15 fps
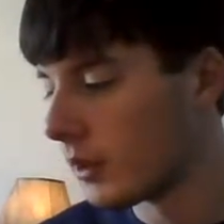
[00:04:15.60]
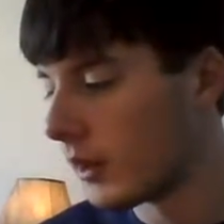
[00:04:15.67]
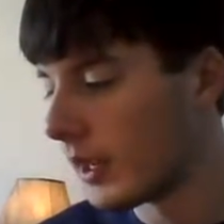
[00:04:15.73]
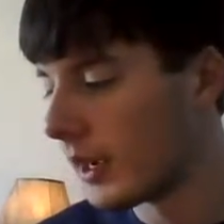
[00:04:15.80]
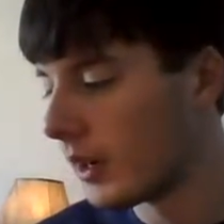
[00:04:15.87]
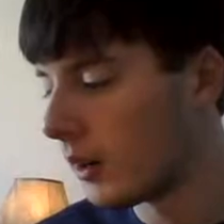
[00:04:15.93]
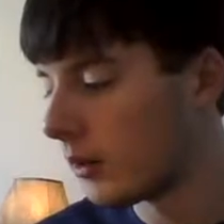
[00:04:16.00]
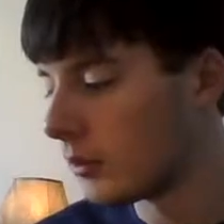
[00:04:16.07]

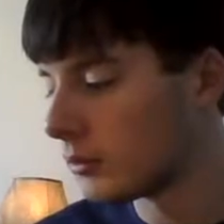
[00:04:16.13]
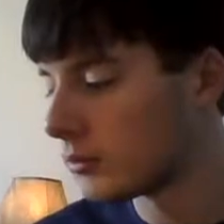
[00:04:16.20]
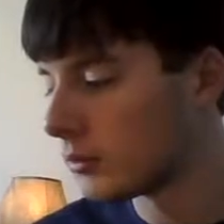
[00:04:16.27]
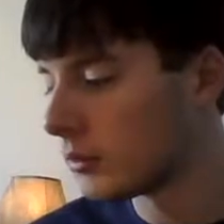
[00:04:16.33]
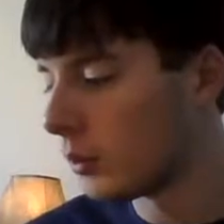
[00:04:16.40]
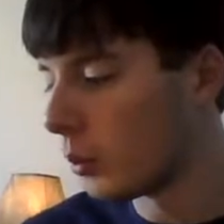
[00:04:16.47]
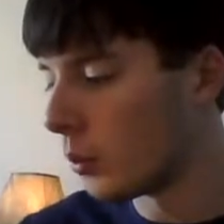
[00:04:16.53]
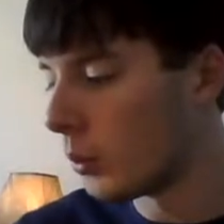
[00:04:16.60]
Now,
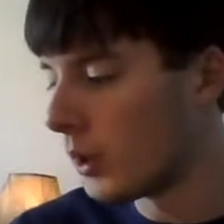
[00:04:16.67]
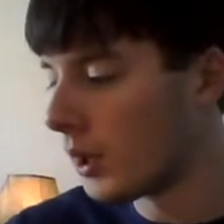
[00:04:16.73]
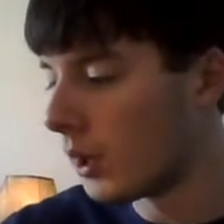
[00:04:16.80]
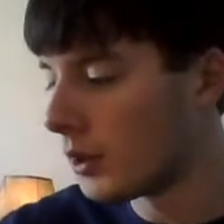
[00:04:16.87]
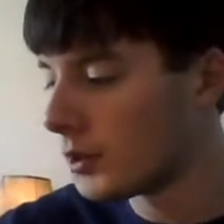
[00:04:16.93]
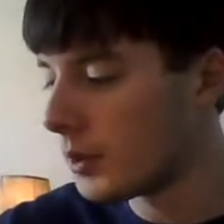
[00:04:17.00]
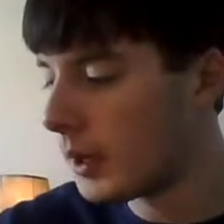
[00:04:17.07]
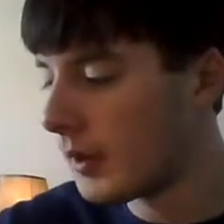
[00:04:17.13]
we
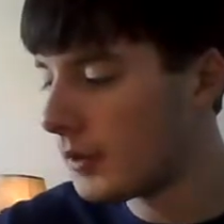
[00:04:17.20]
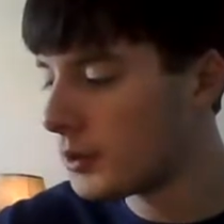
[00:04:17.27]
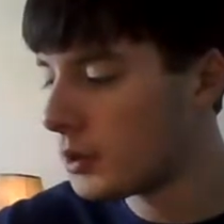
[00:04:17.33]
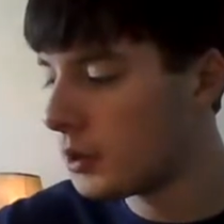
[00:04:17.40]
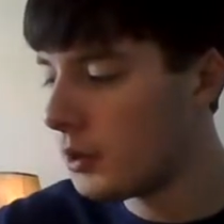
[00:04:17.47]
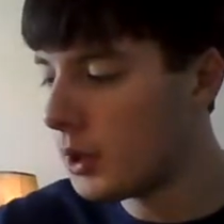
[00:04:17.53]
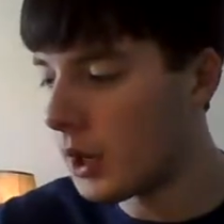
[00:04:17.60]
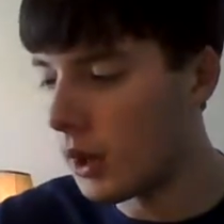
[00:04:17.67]
also have a
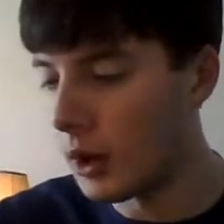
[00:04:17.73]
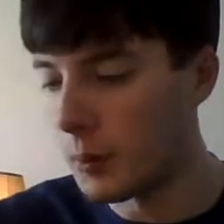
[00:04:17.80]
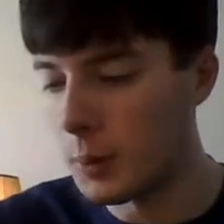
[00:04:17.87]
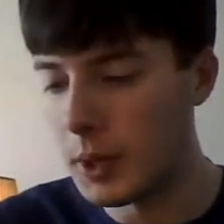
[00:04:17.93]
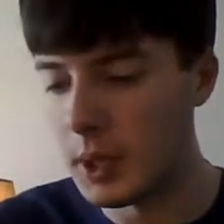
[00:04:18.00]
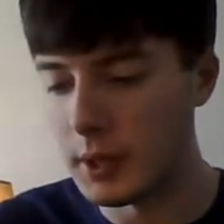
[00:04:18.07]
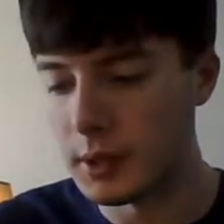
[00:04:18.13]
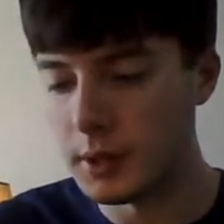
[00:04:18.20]
$2
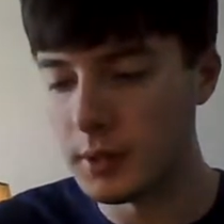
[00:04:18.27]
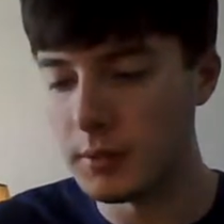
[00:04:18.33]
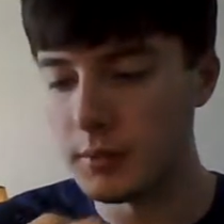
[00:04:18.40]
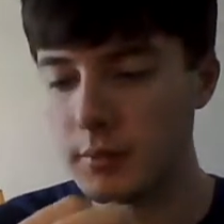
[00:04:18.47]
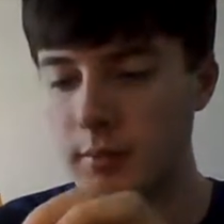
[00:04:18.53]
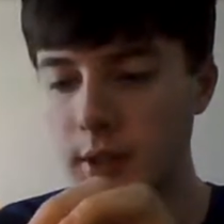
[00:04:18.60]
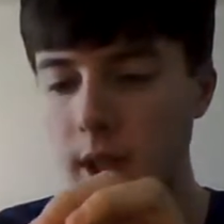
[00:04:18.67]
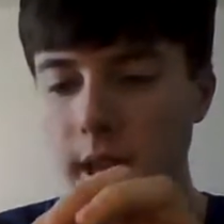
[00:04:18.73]
piece
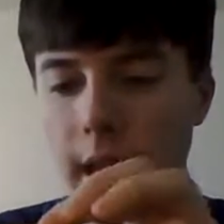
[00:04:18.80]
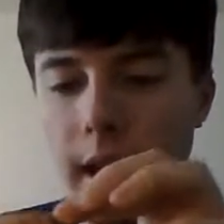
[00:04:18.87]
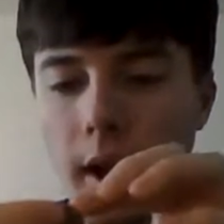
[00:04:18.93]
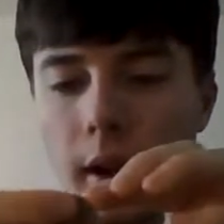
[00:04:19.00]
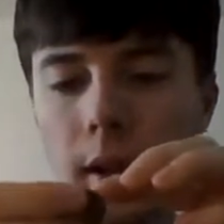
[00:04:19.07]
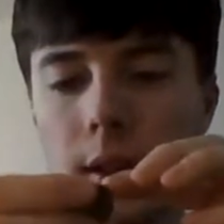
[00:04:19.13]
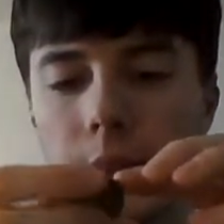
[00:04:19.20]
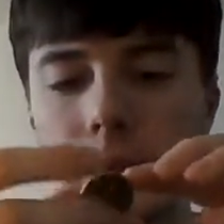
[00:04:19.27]
in
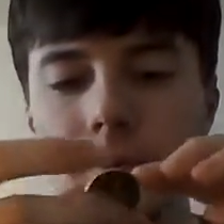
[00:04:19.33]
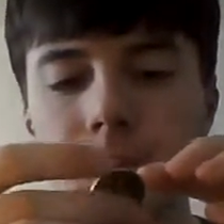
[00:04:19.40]
Canada.